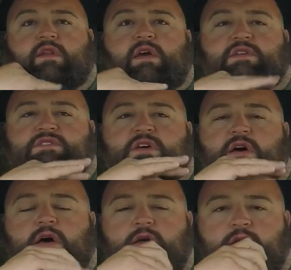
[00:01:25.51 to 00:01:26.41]
Nice
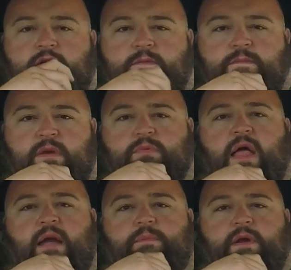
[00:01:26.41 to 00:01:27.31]
big
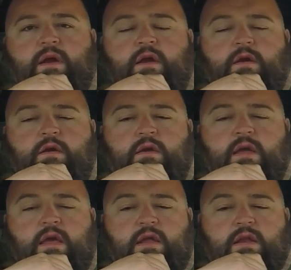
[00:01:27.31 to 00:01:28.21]
black bear
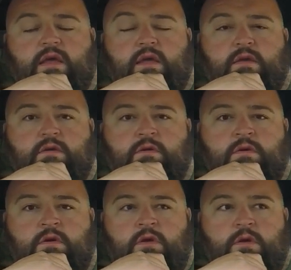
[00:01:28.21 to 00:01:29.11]
and a
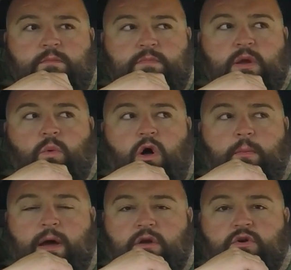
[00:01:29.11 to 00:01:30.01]
big
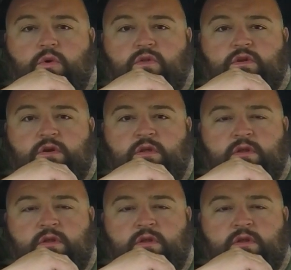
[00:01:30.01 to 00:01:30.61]
wallmouth or northern.